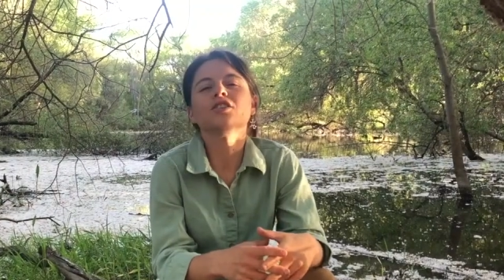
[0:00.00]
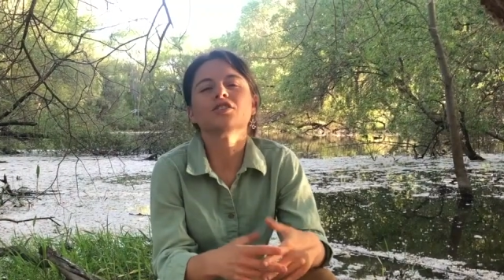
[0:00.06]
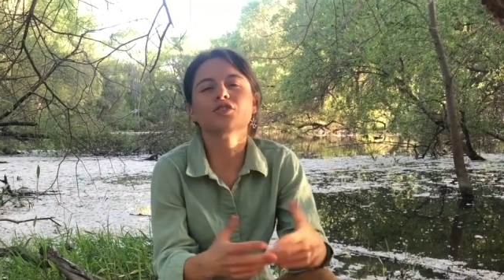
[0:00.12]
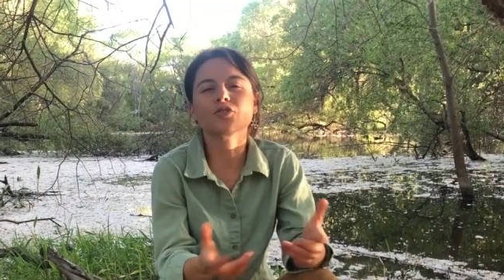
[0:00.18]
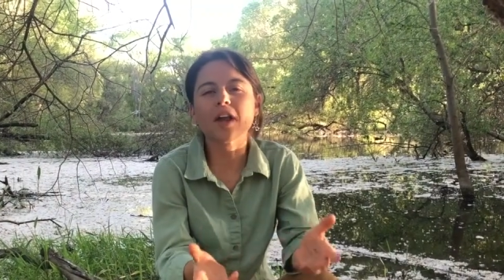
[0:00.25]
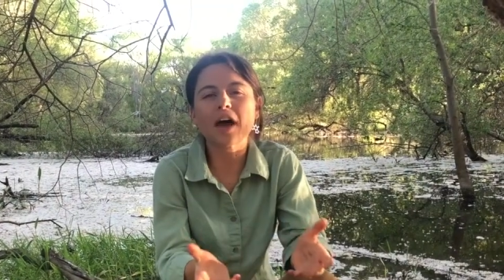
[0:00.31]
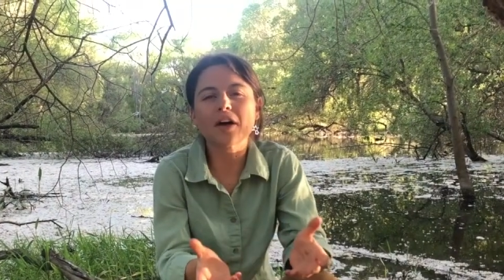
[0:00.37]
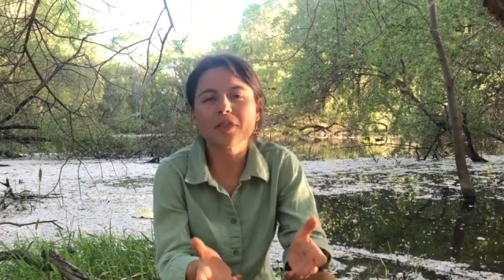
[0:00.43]

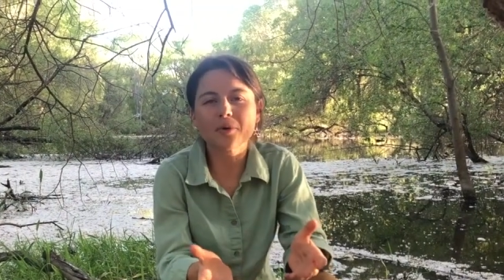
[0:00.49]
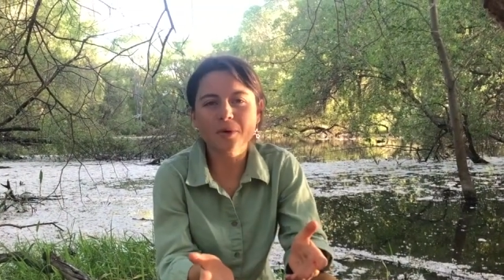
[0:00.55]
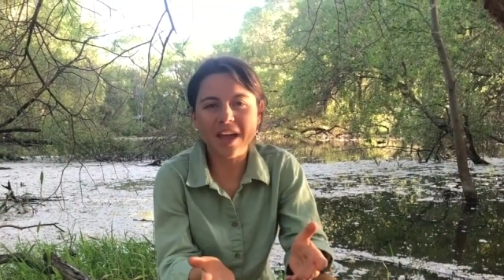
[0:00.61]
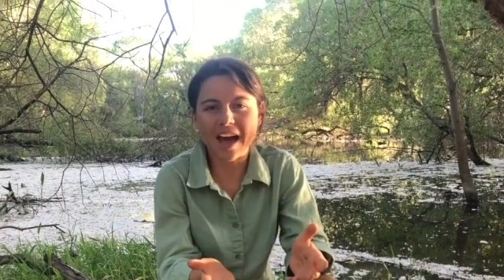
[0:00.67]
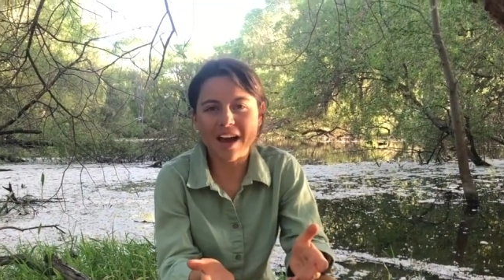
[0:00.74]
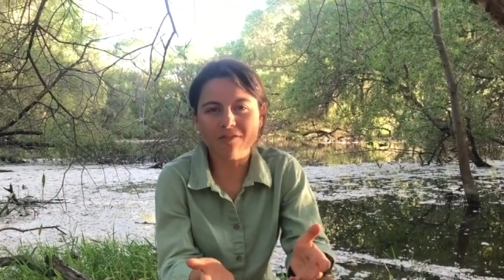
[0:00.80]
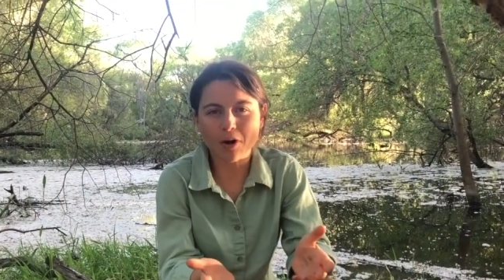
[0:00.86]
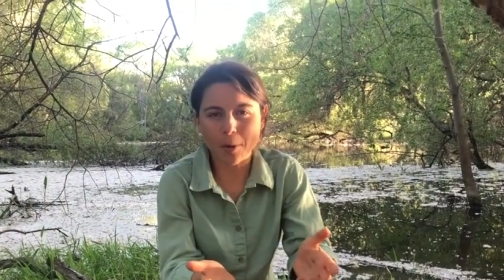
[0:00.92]
So now that
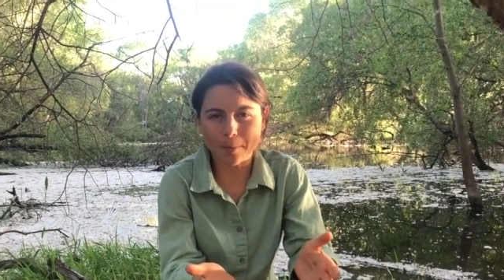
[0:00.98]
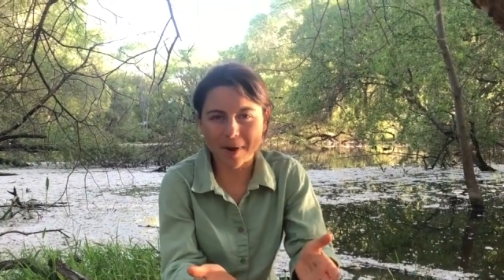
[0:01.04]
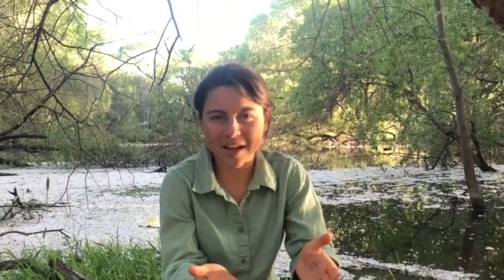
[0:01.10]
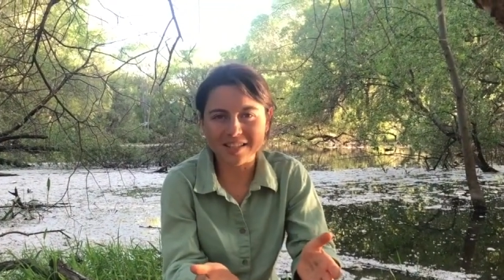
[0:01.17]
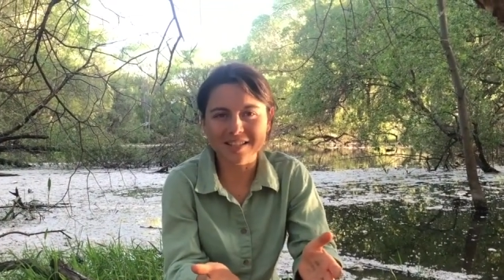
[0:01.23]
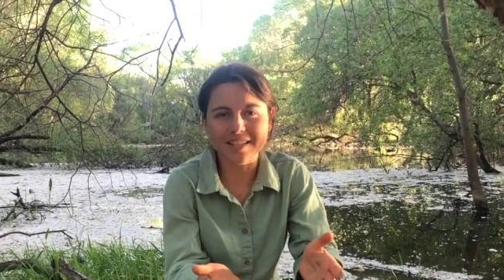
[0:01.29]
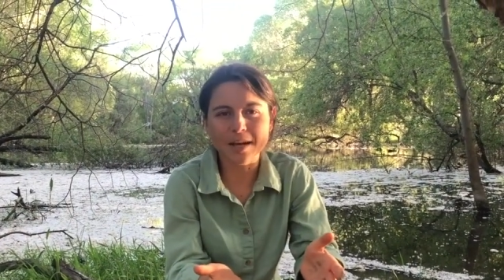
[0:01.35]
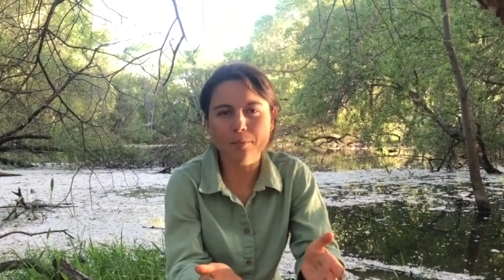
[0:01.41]
we have our
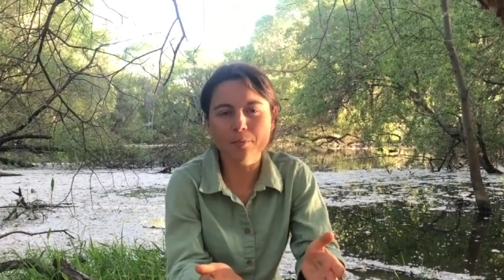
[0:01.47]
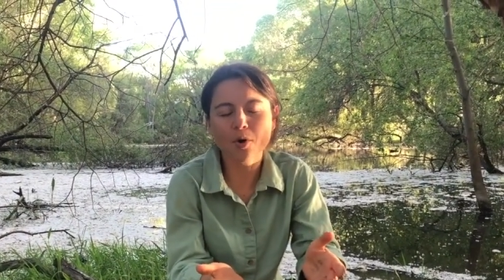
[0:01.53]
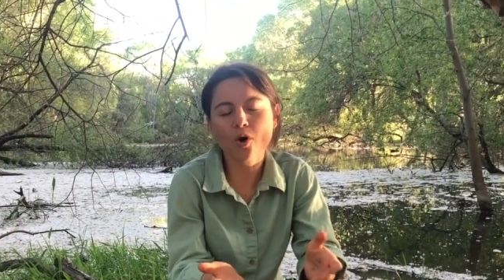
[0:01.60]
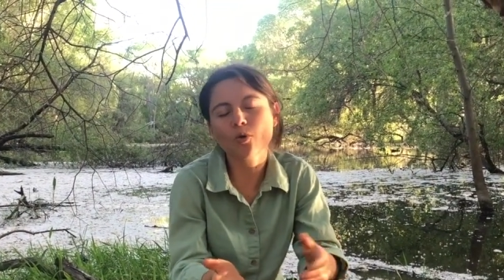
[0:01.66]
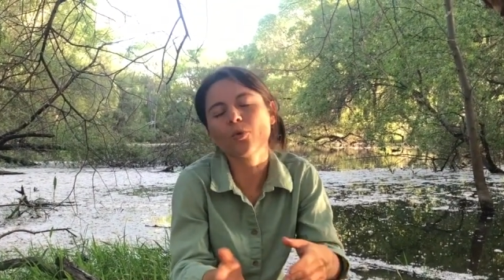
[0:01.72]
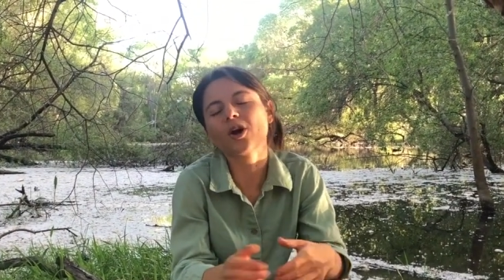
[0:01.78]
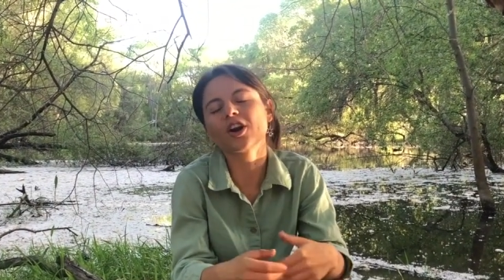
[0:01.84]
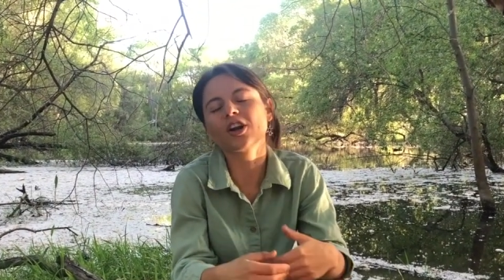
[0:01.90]
mud
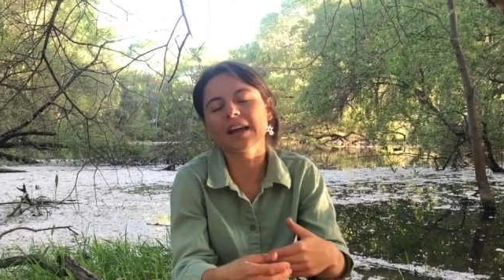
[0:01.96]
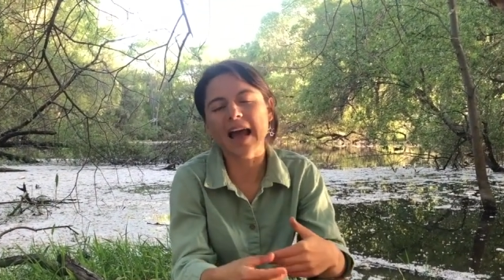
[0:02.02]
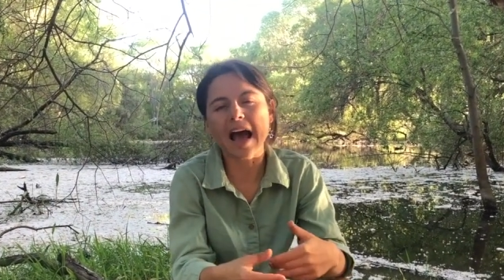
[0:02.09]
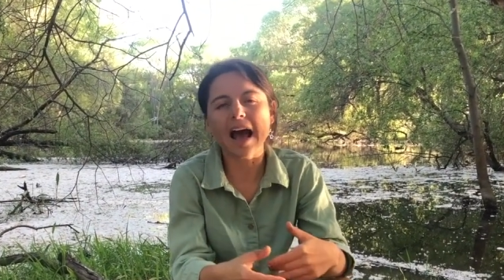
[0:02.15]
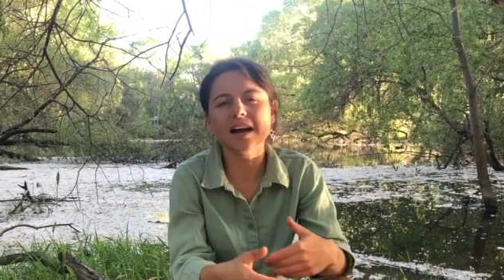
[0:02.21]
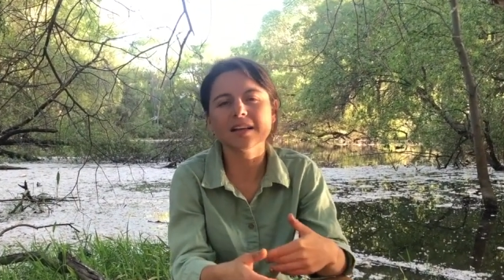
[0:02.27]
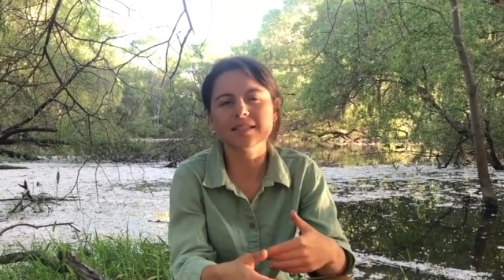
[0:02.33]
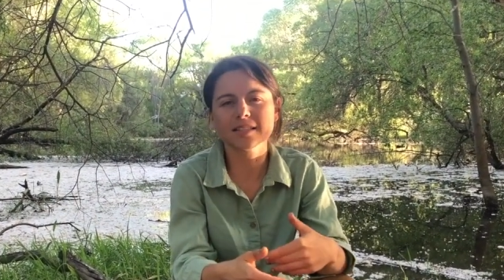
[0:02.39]
sample, we're gonna
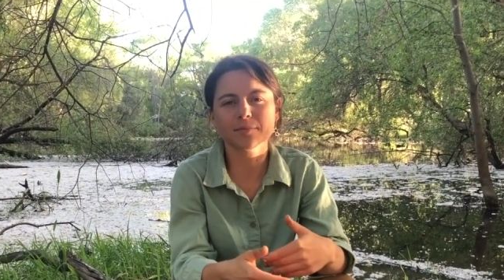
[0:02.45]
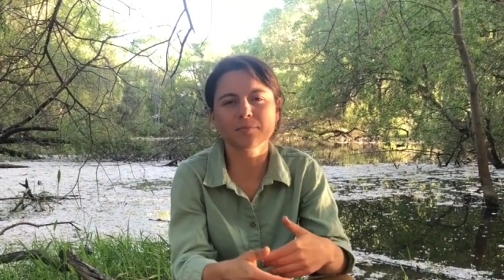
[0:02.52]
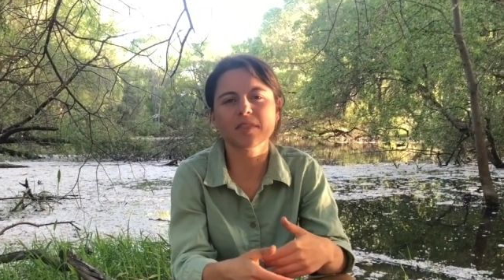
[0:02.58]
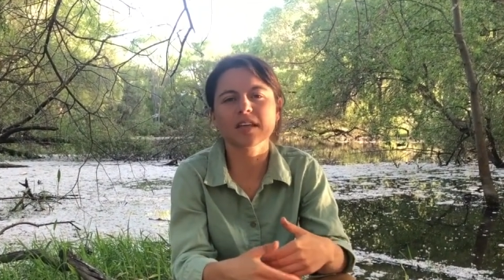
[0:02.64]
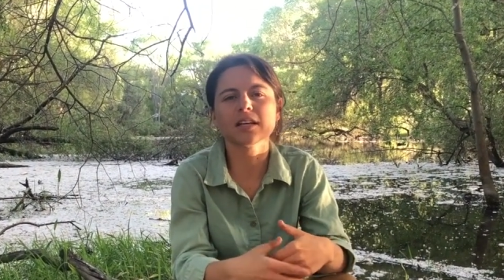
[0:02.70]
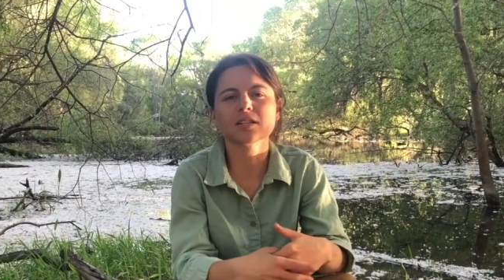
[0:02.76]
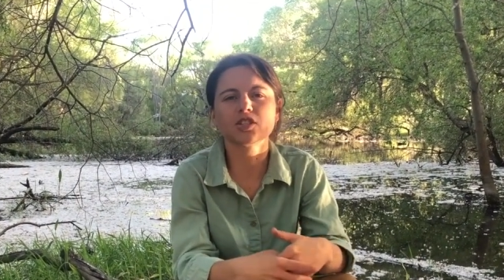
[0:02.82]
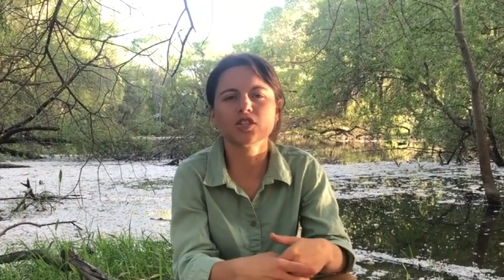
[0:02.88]
add some
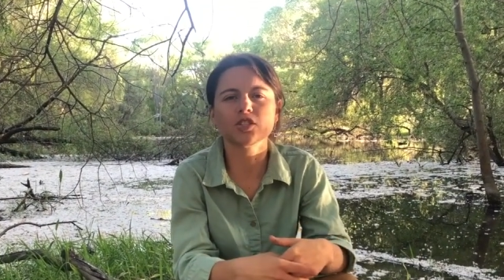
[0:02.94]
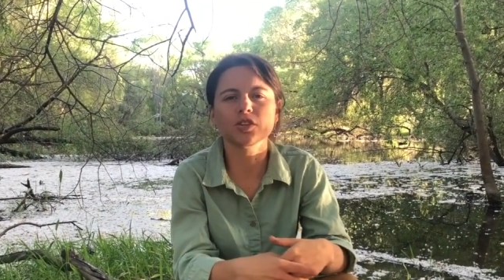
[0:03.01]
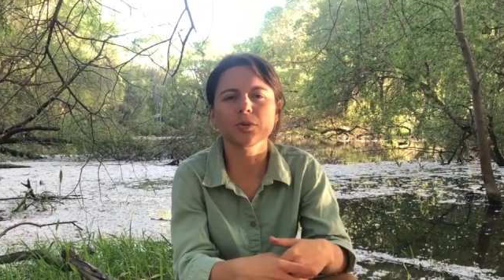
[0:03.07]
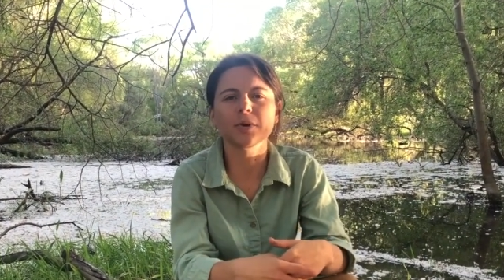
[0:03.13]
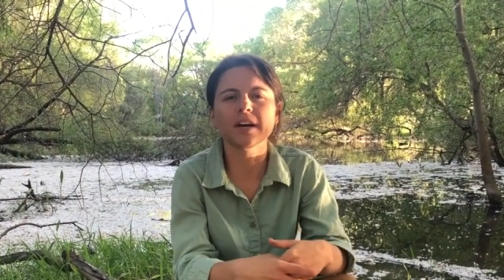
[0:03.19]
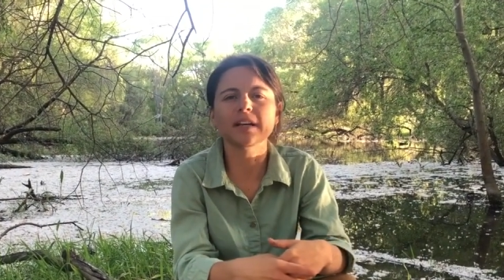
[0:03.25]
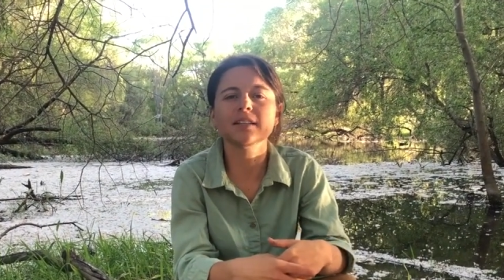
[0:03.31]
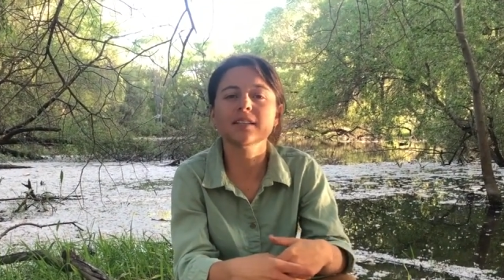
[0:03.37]
things
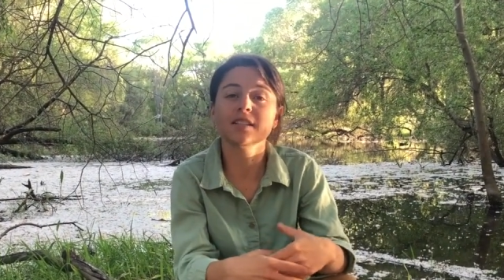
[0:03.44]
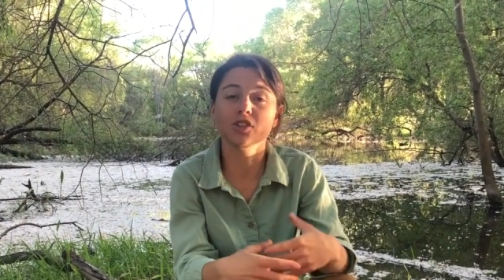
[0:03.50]
to it